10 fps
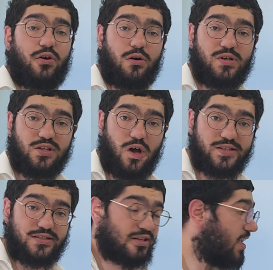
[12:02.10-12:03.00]
or it was
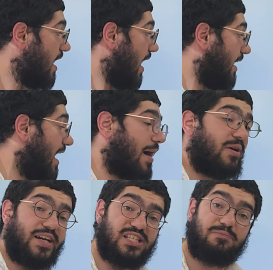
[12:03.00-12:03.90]
lost. And
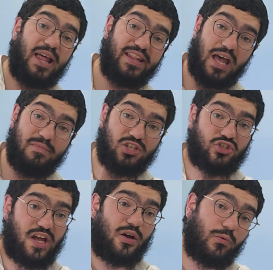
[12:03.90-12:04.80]
Rabbah explained that
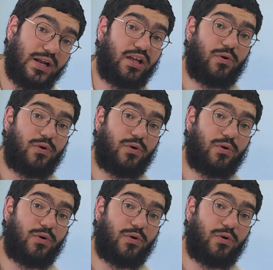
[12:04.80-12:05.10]
Mishnah, though really,